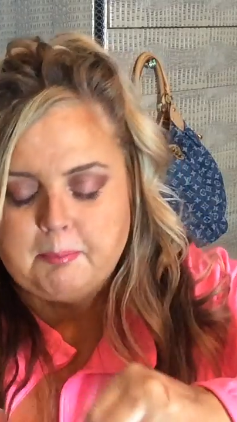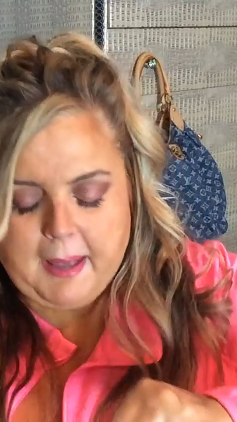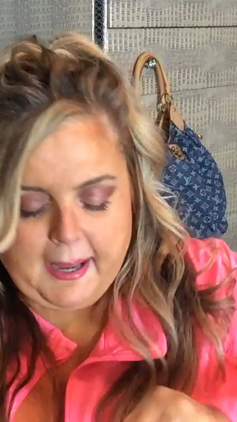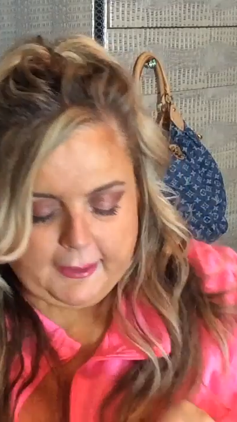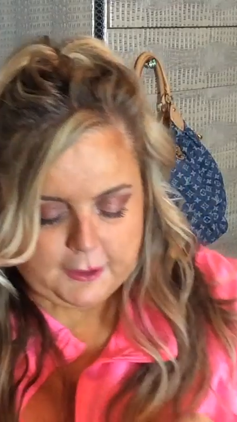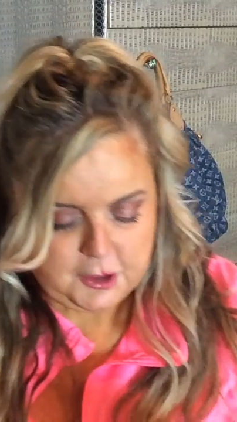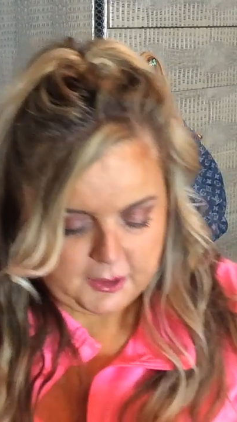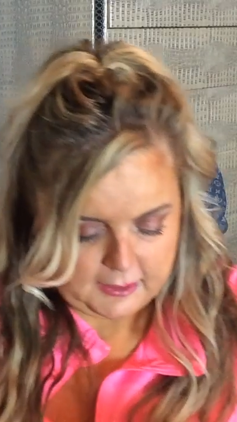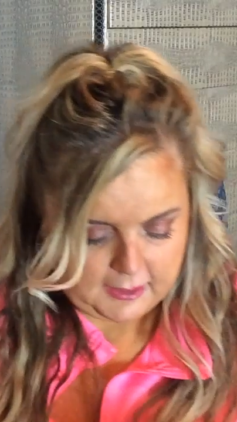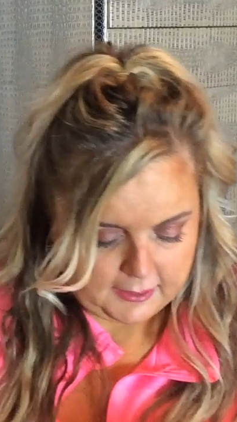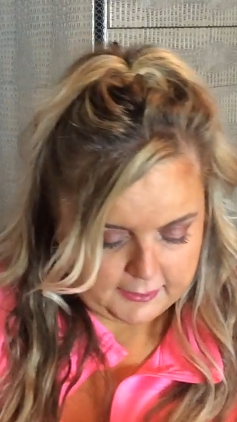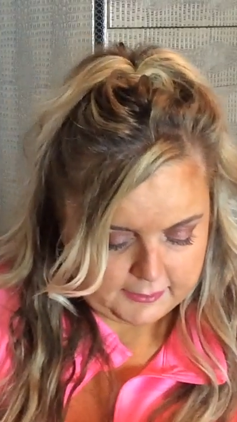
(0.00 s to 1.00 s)
packaging
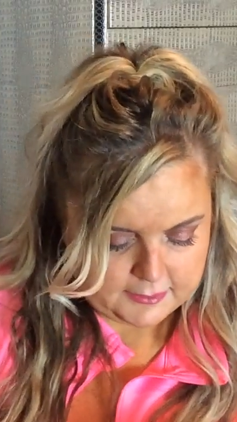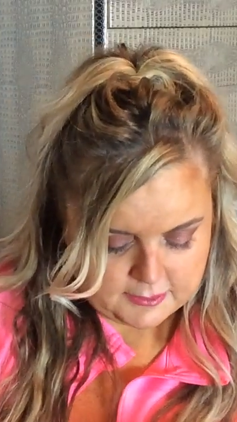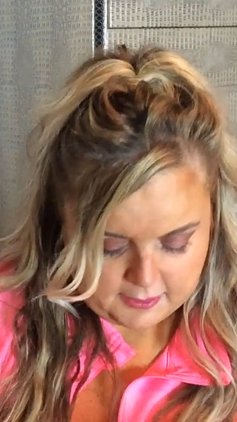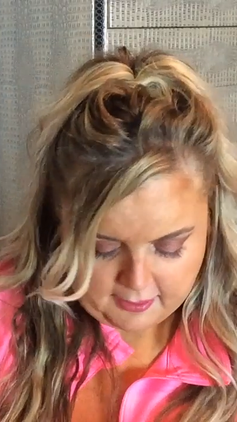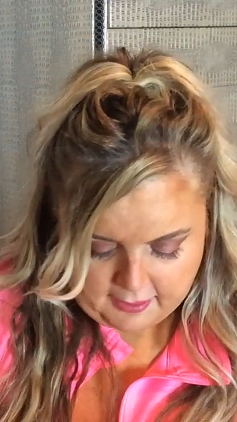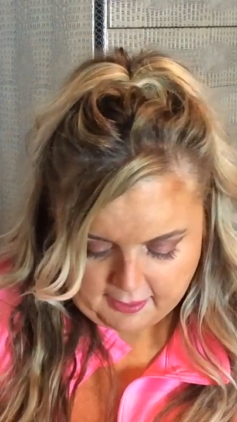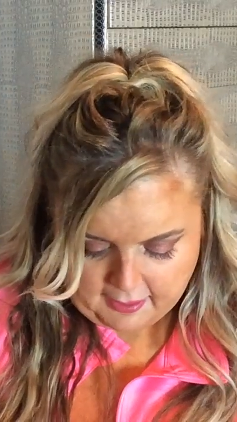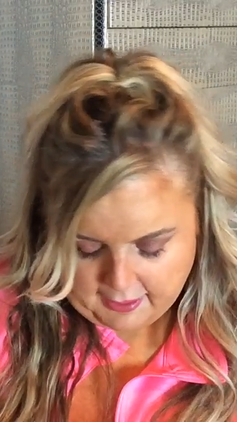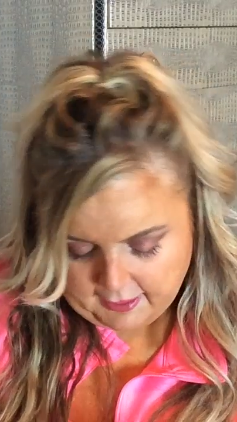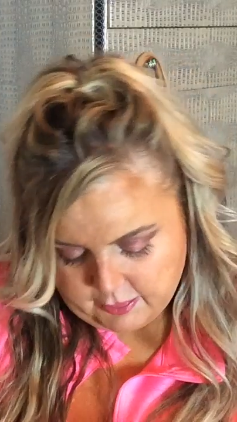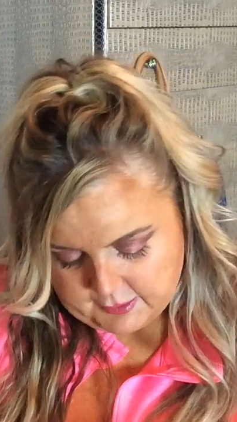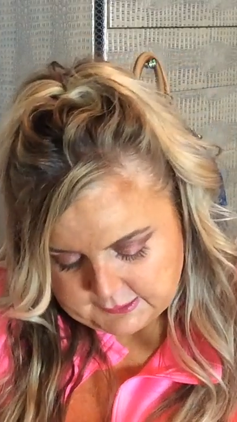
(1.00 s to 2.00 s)
on it.
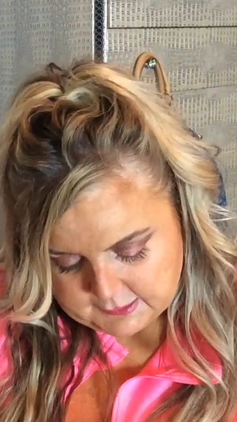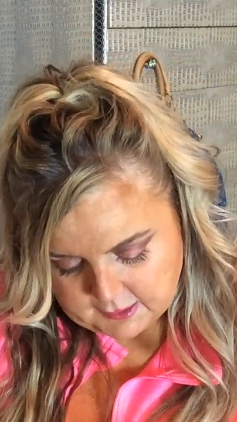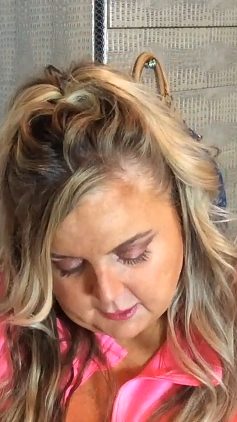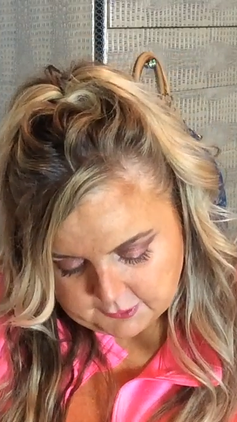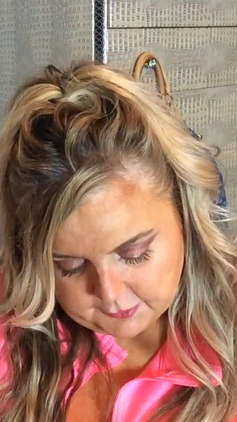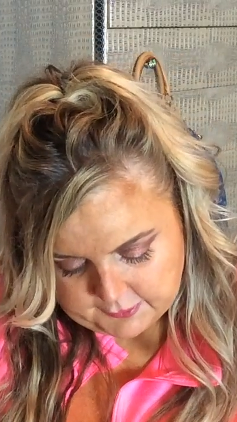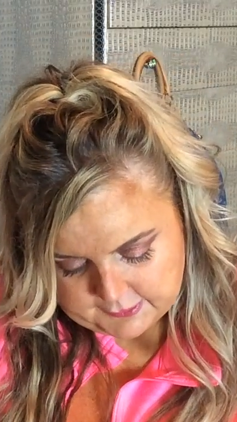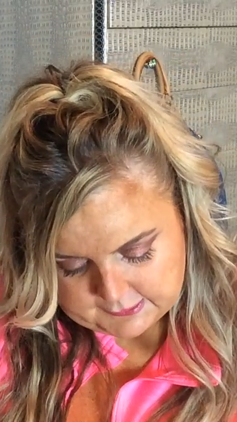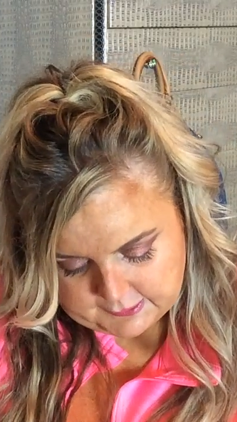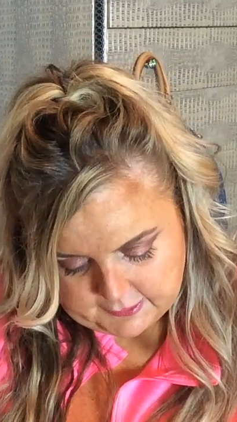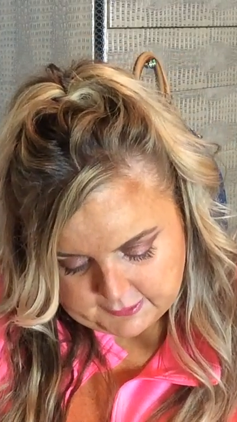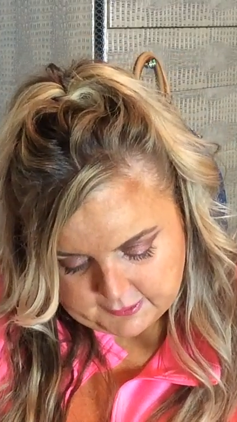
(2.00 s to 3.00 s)
And this color
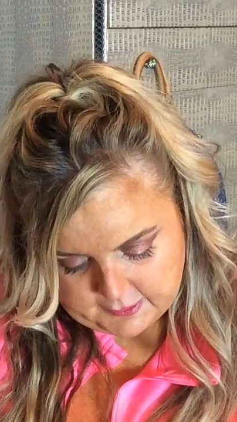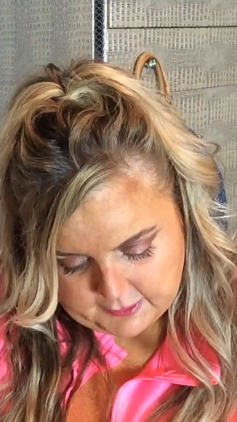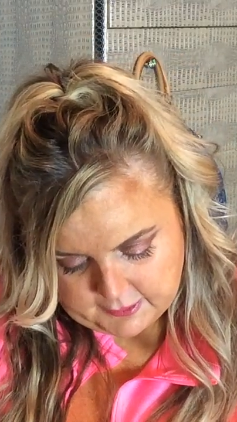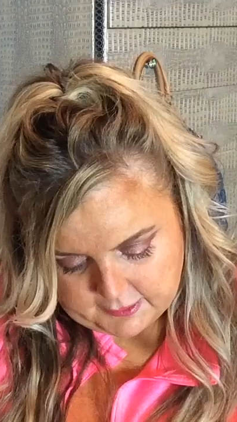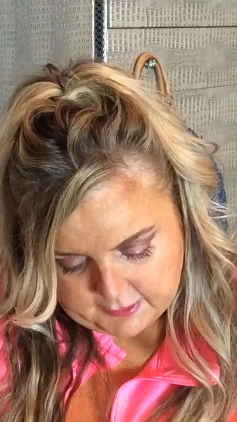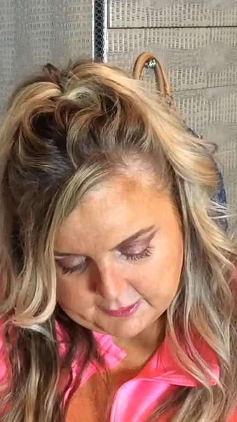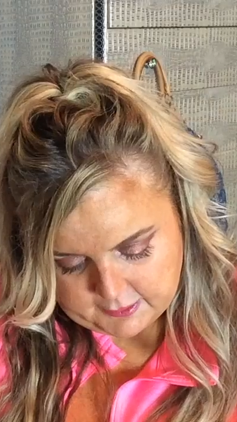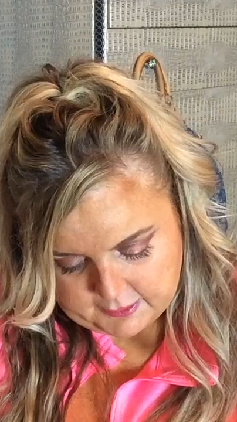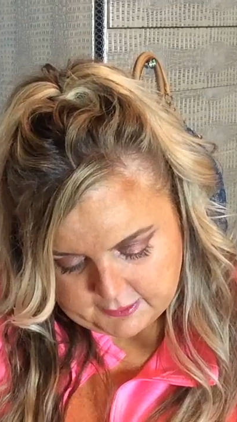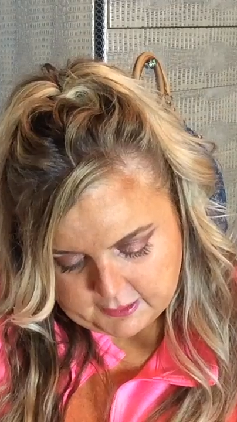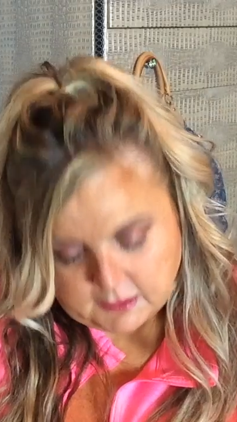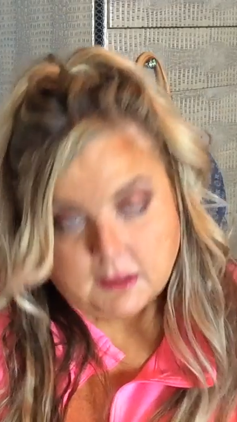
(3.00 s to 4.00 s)
is in
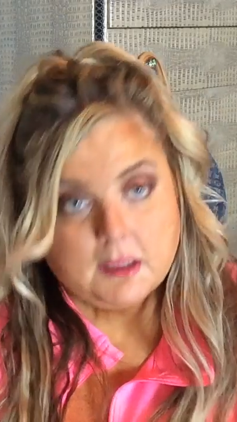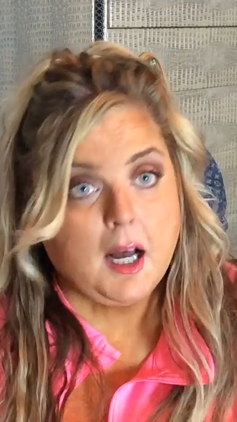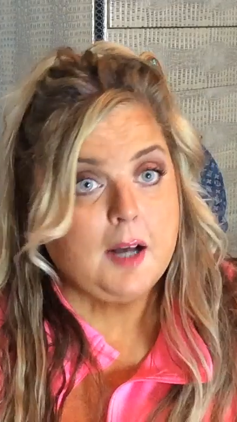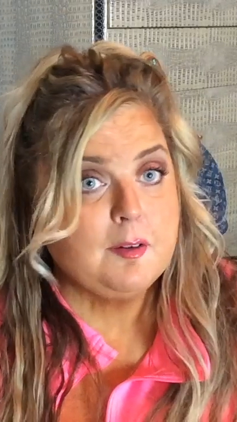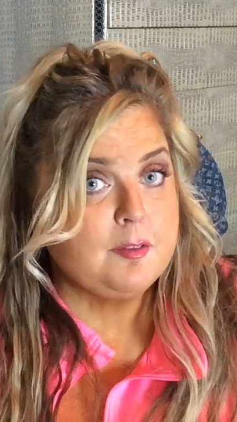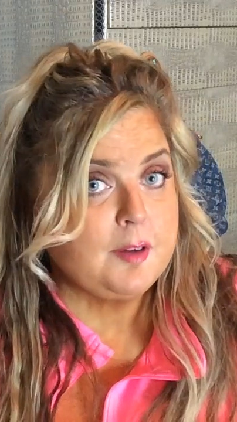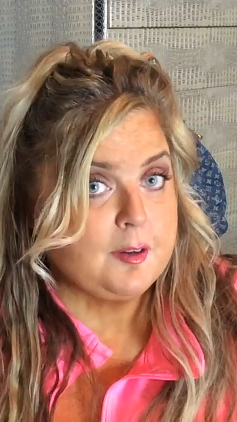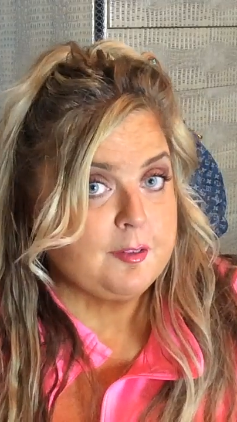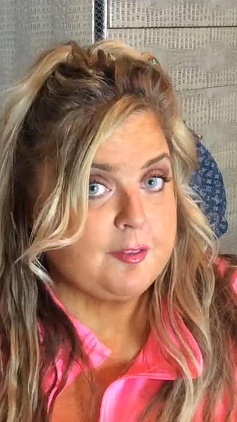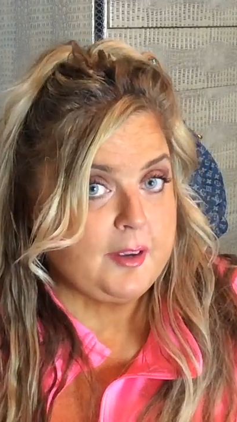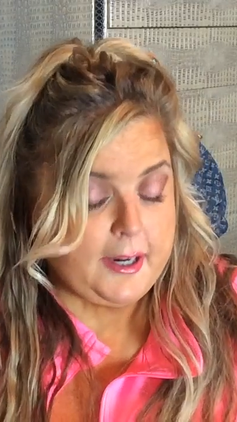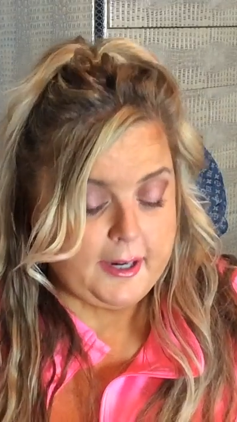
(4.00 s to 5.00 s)
the Love
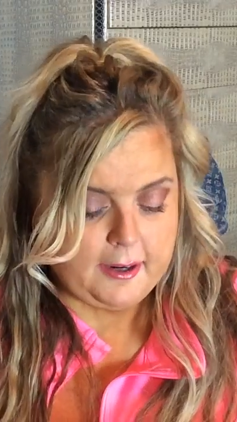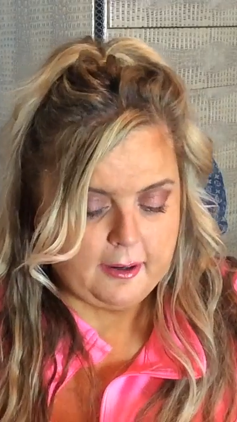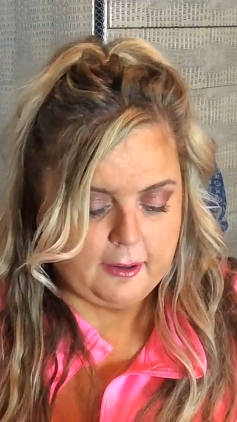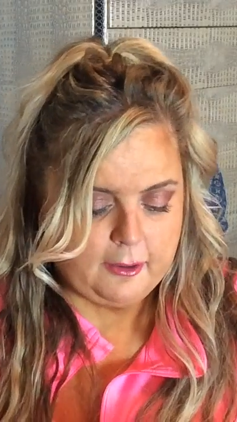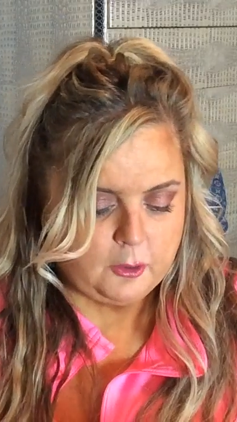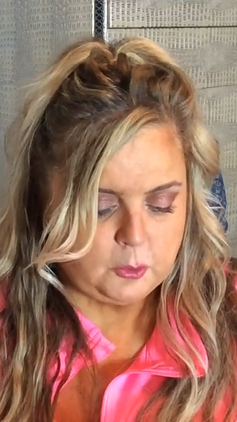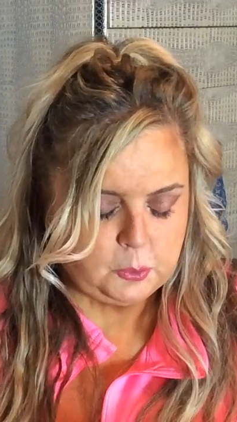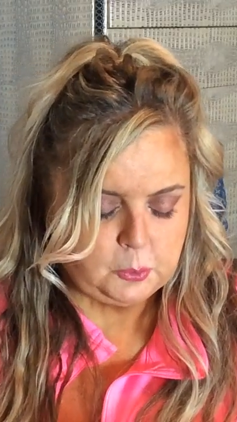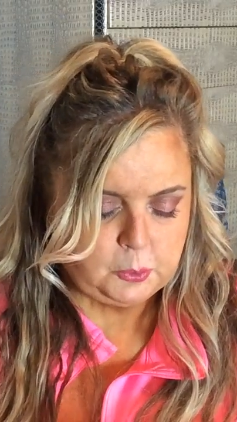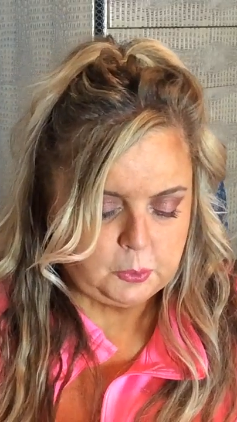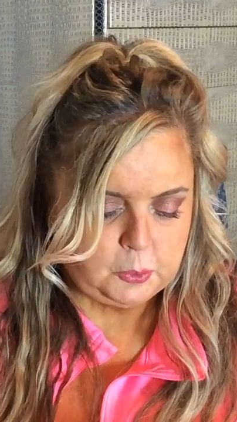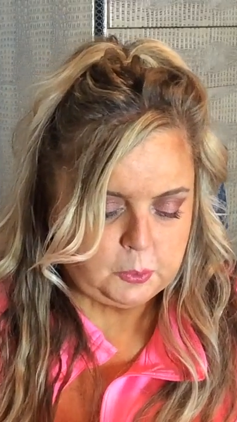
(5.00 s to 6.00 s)
Affair.
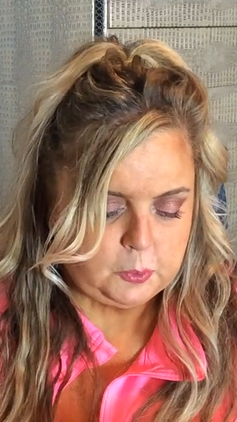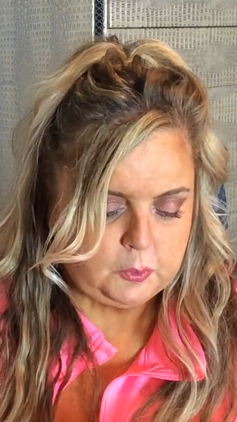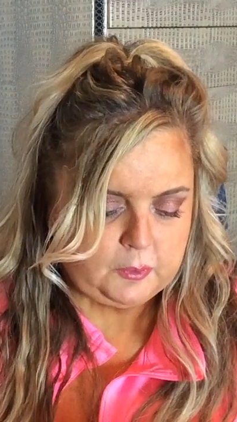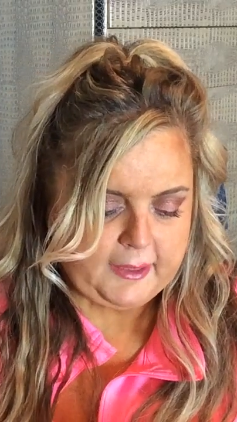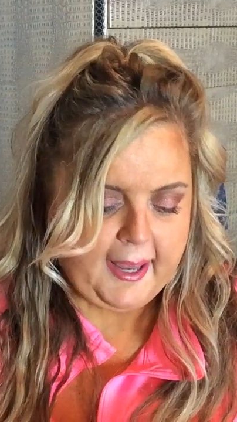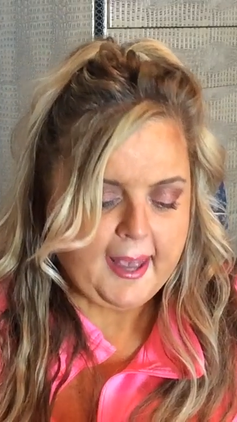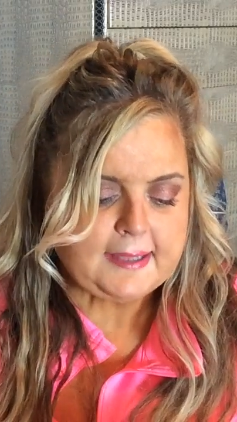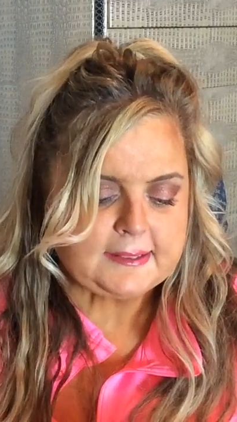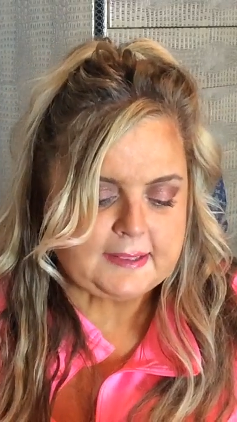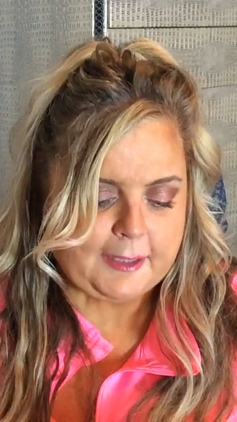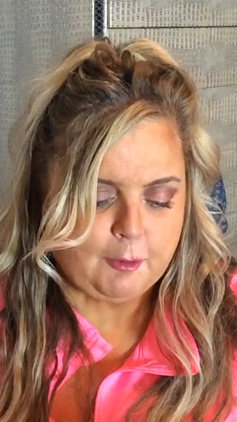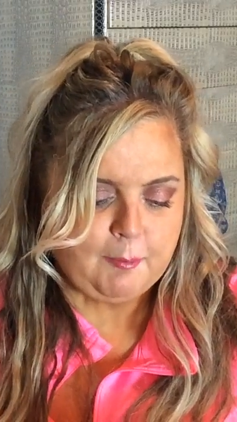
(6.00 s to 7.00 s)
Ooh,
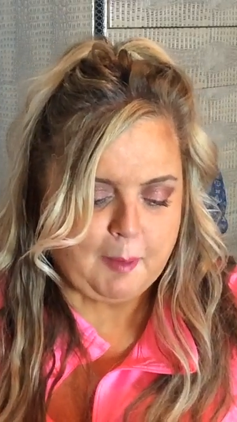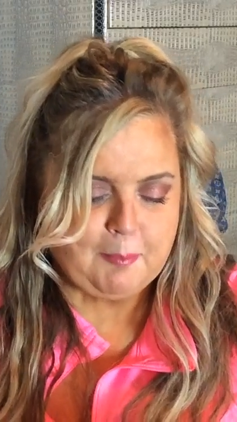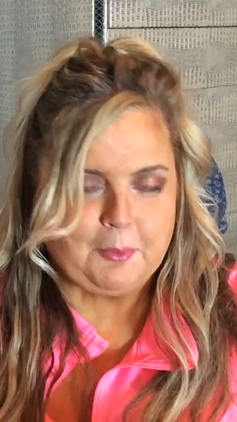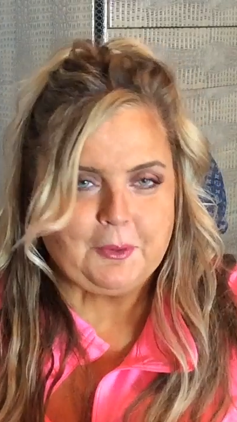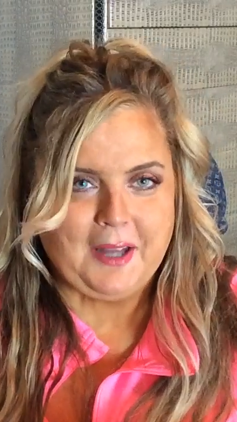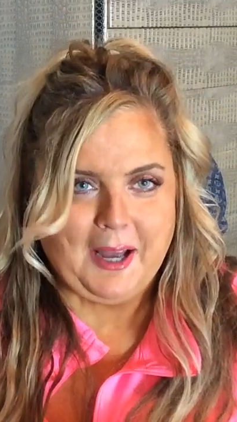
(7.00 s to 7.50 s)
yes, I remember